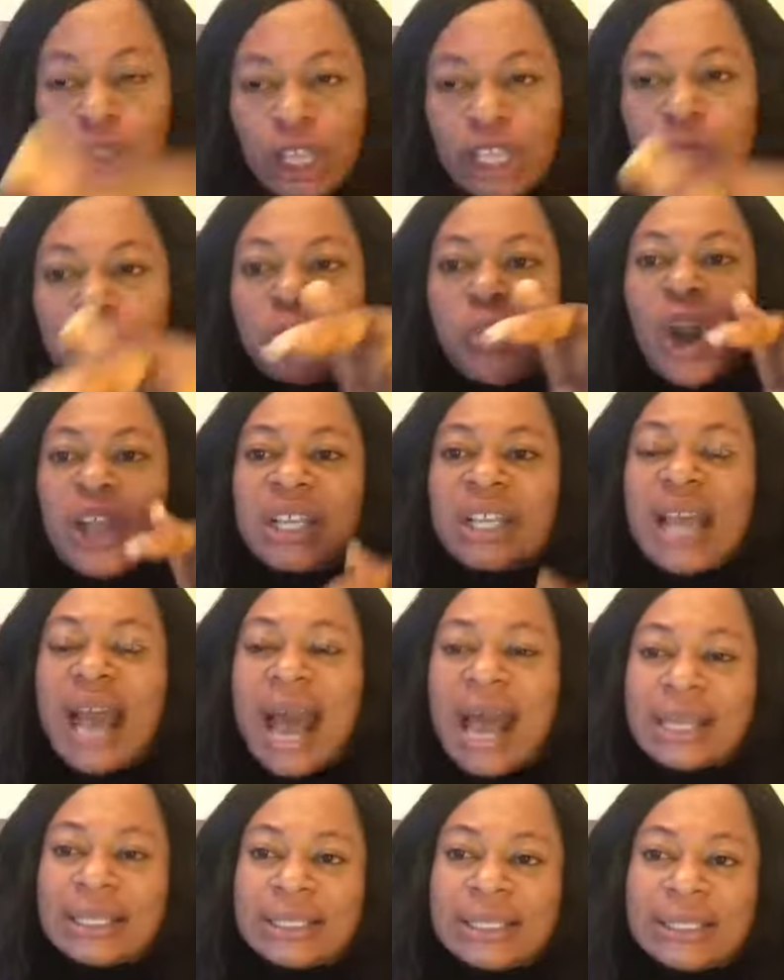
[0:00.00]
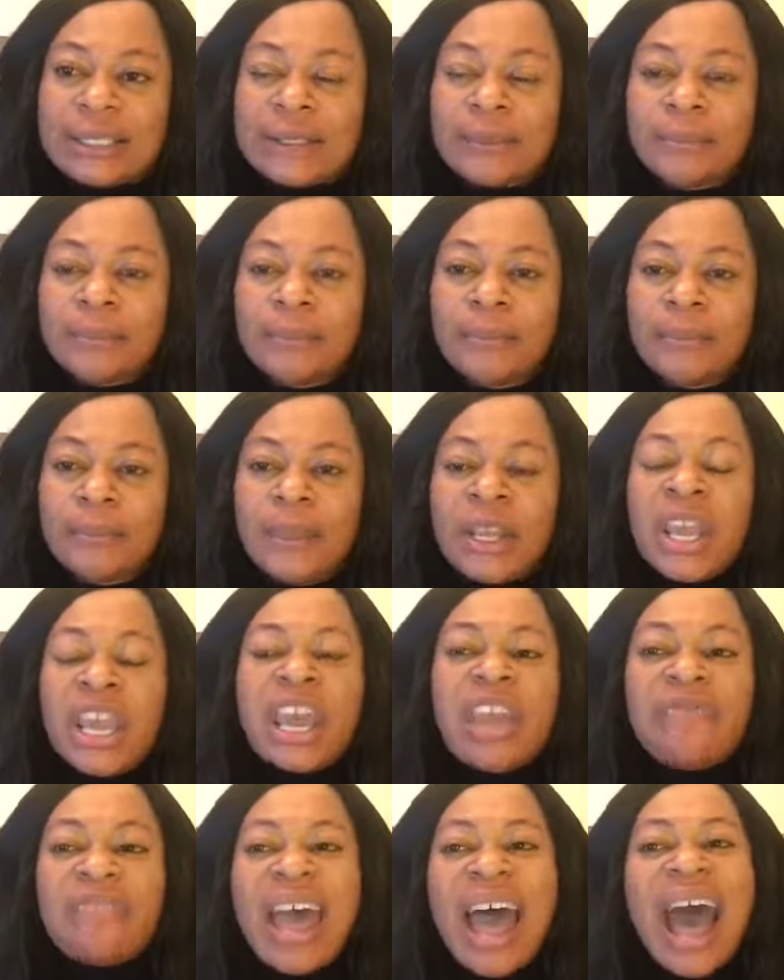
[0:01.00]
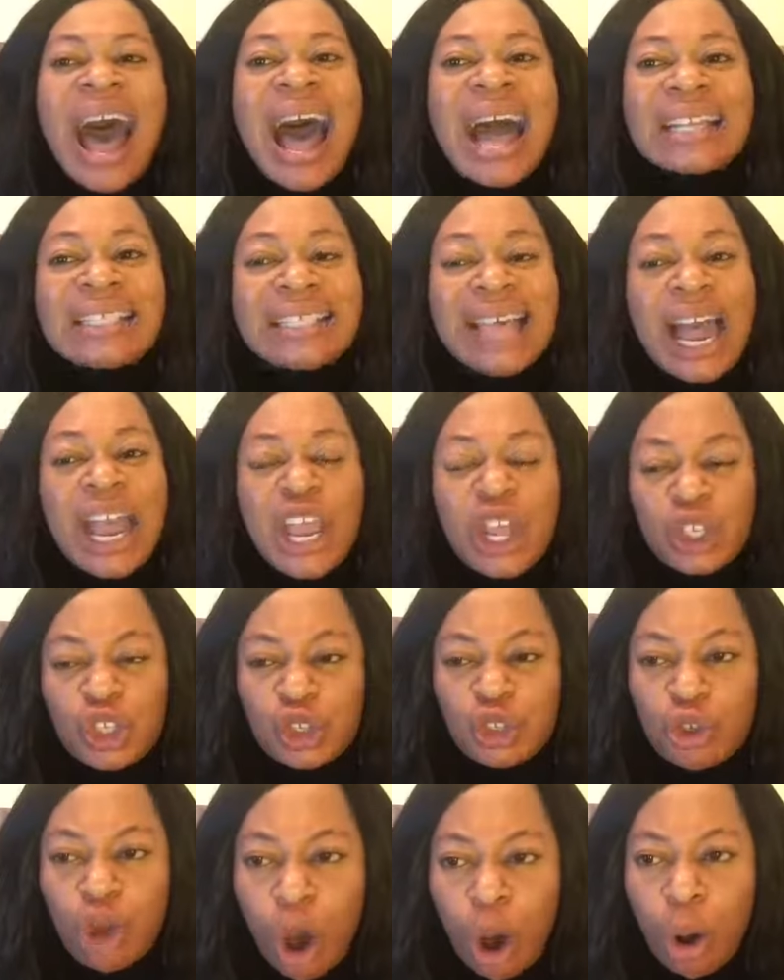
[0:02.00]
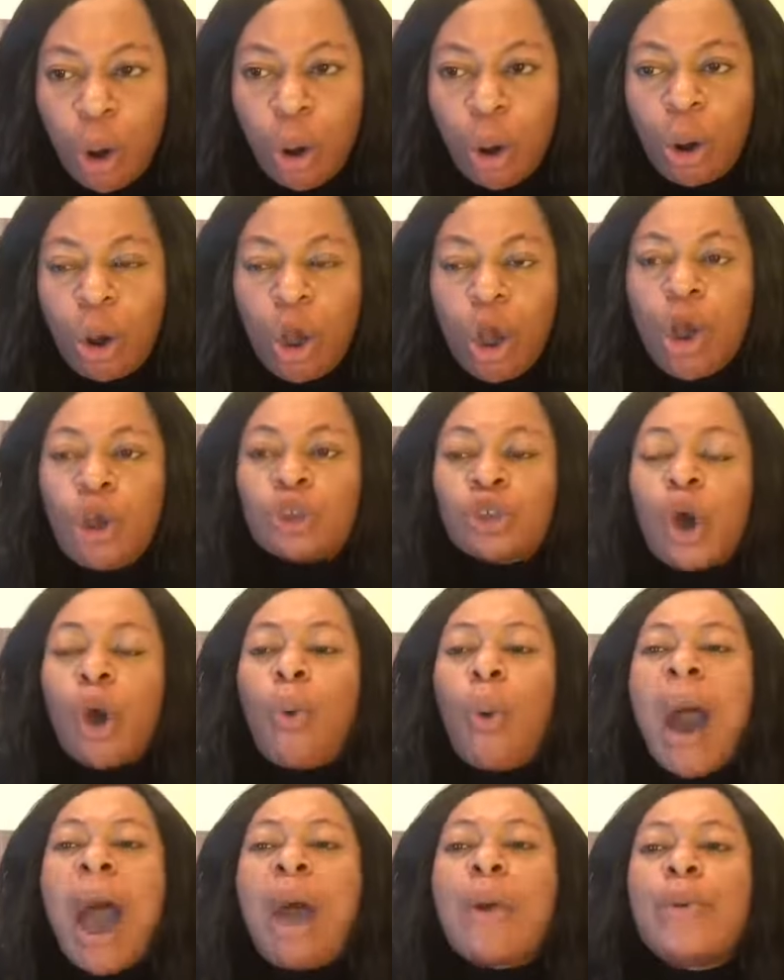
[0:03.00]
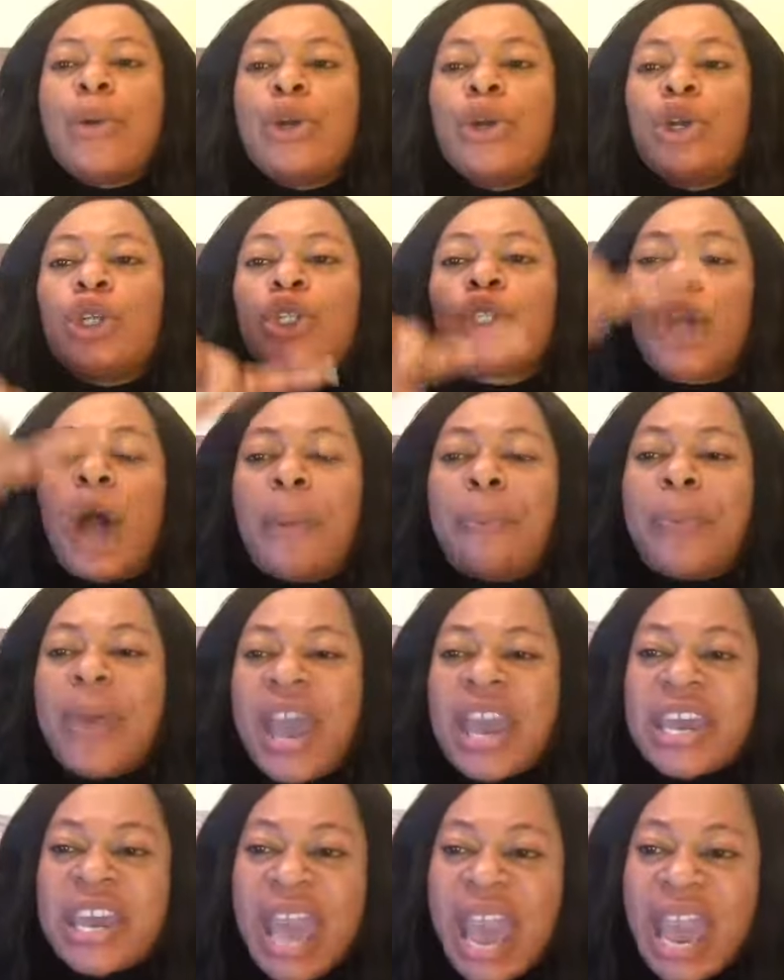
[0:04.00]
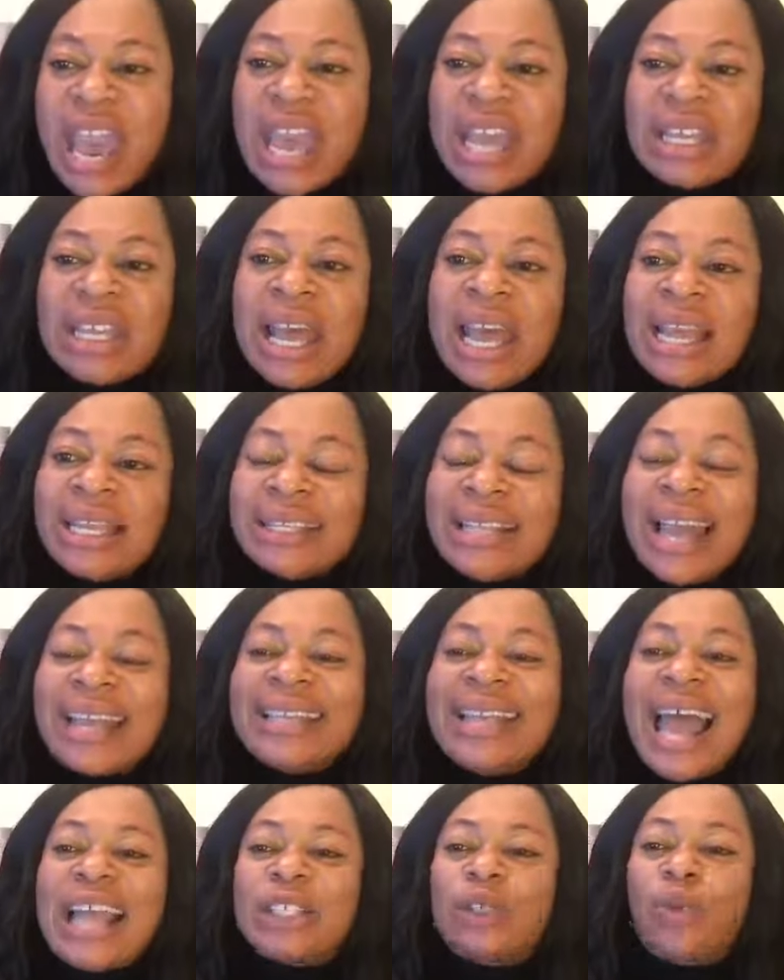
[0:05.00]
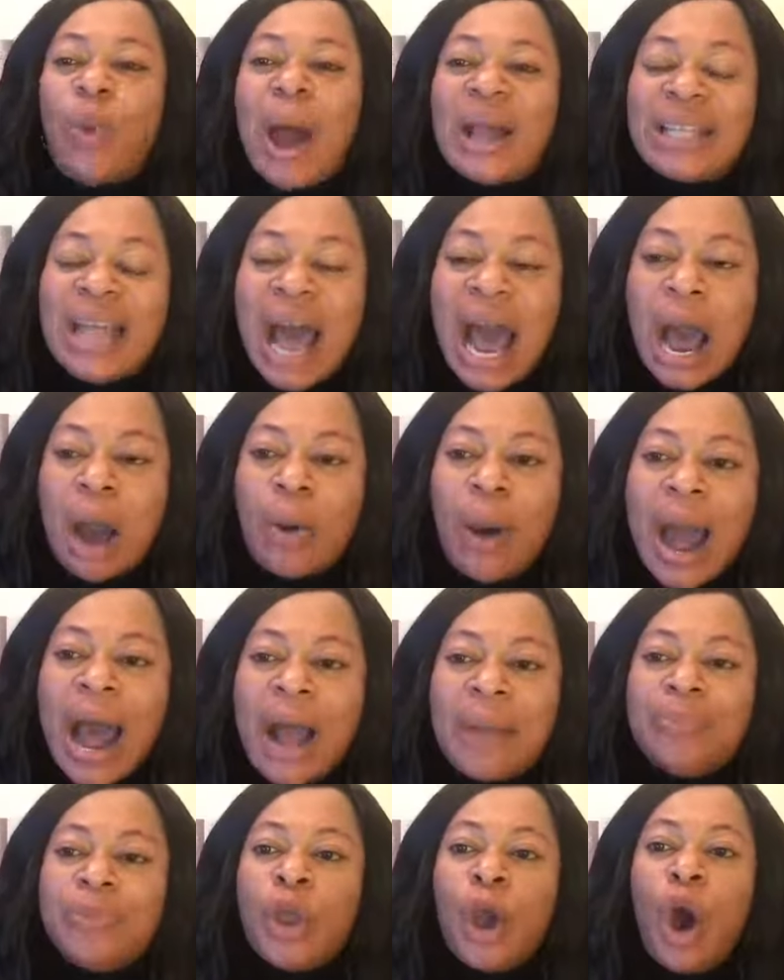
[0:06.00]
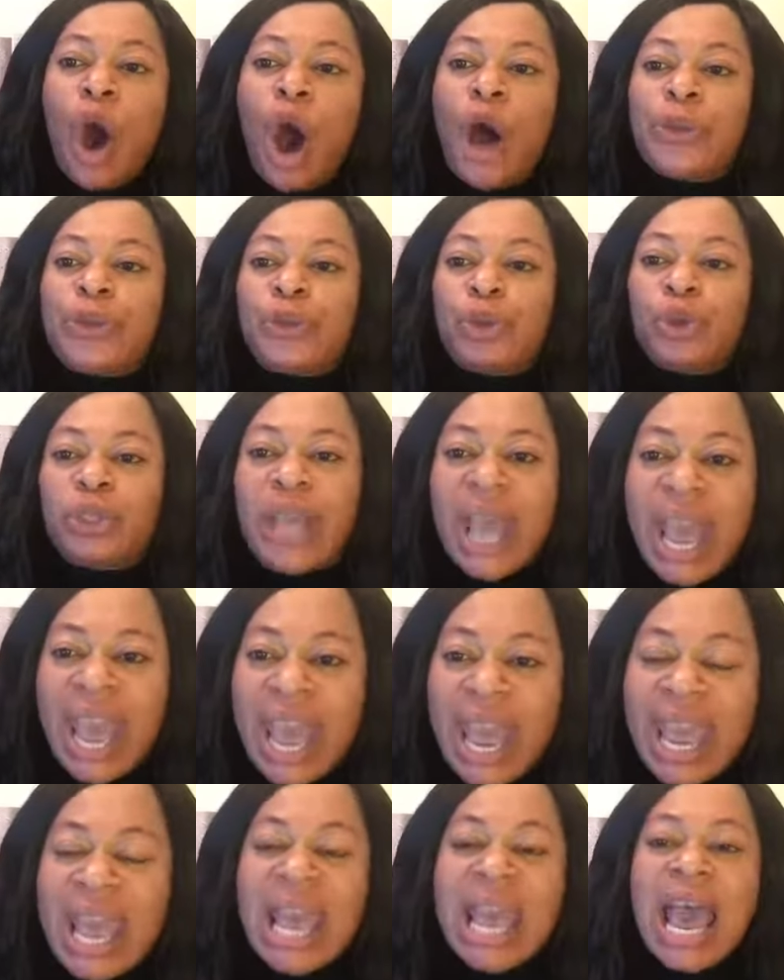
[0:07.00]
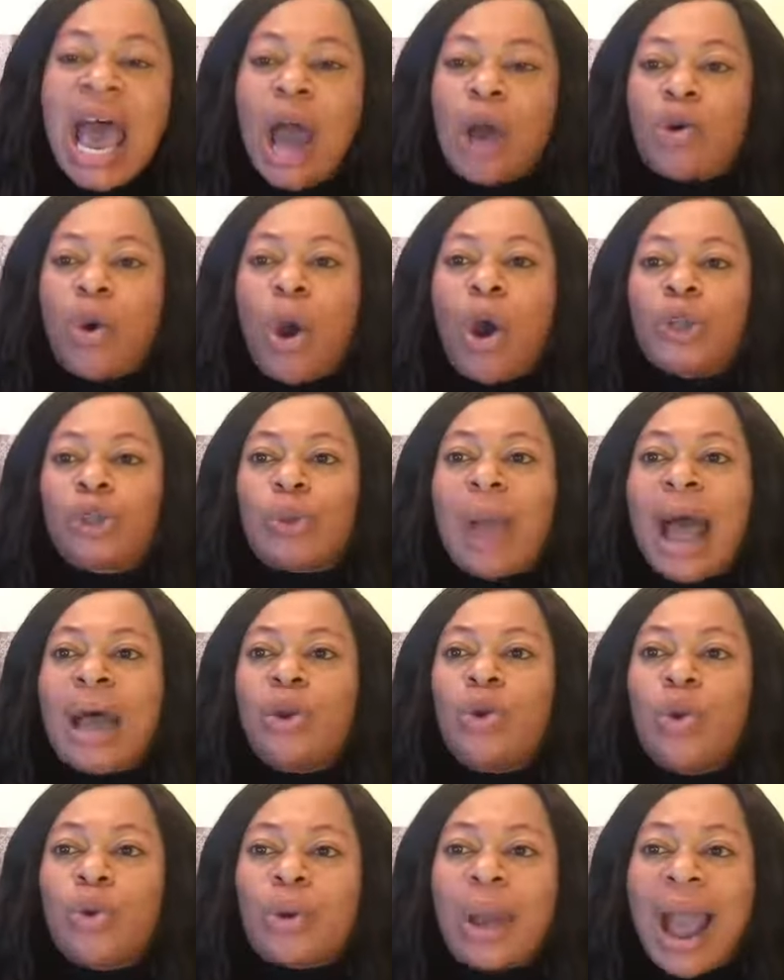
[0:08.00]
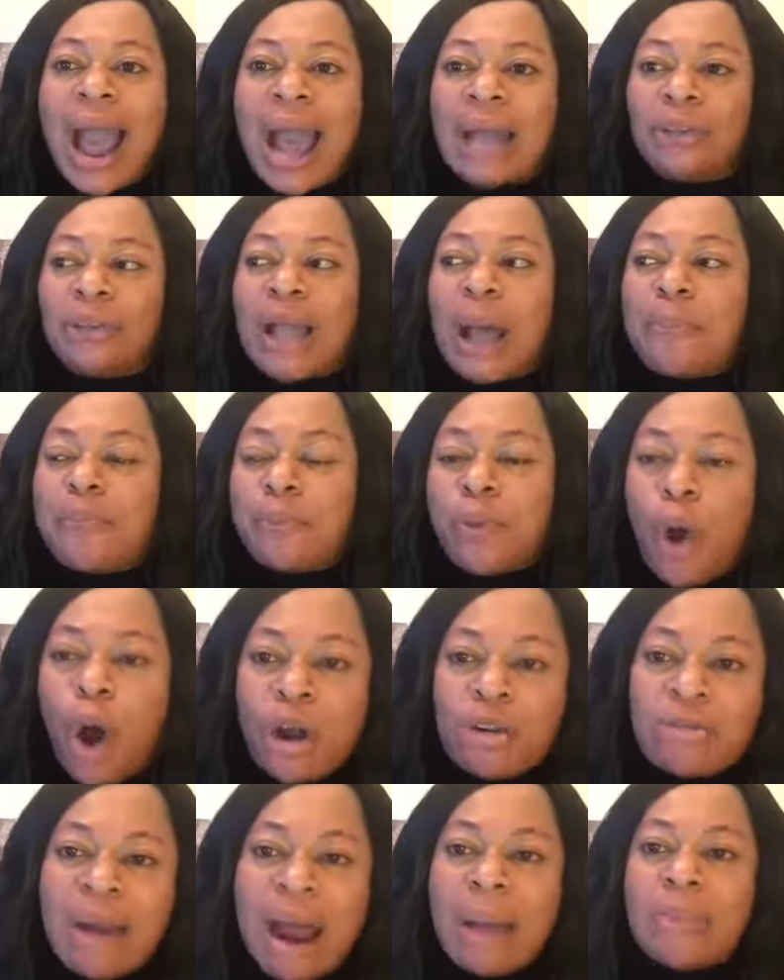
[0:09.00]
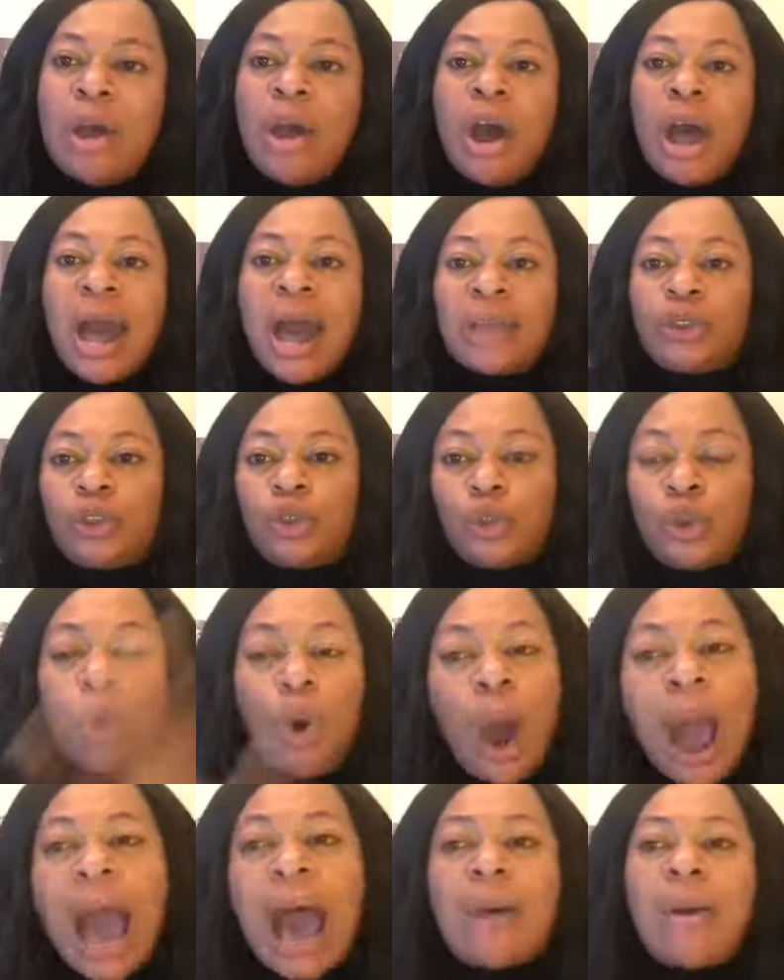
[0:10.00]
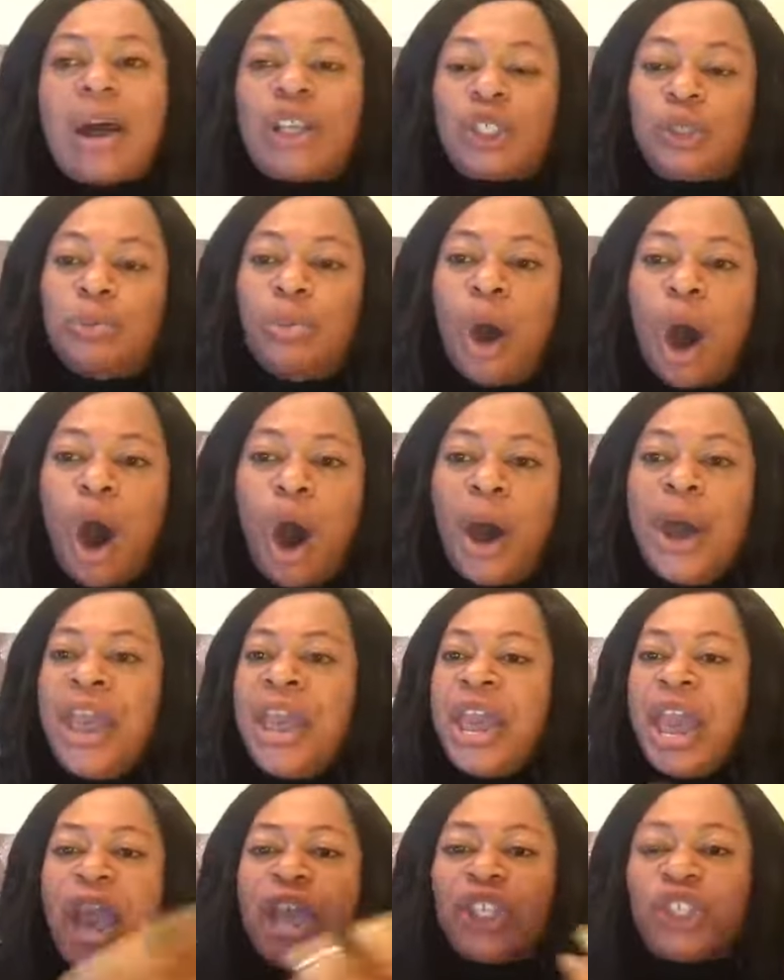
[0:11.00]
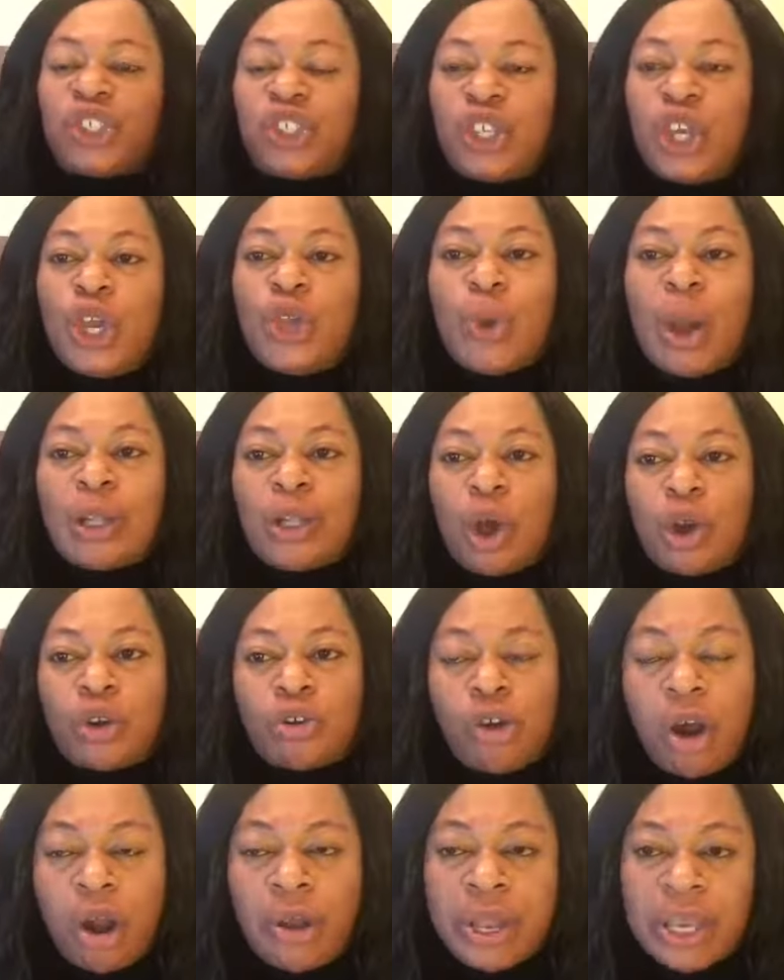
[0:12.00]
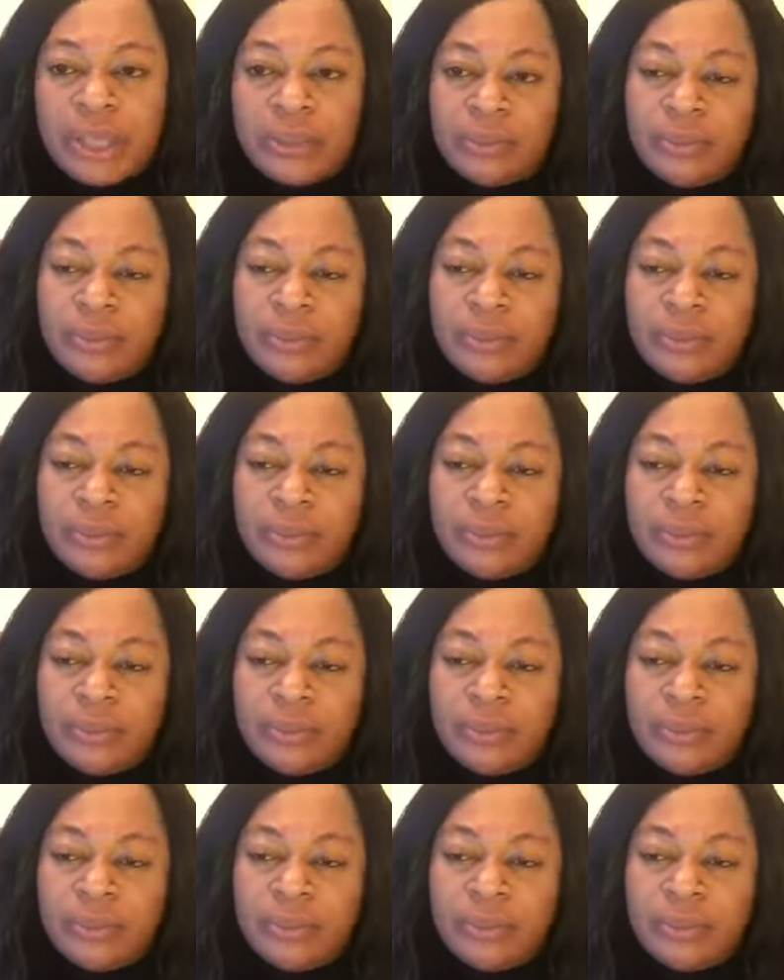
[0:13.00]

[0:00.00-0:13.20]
this broadcast? If the answer is no, so why will you jump again the next 1 hour or today and go and look at that program 2 hours more and still you are not growing?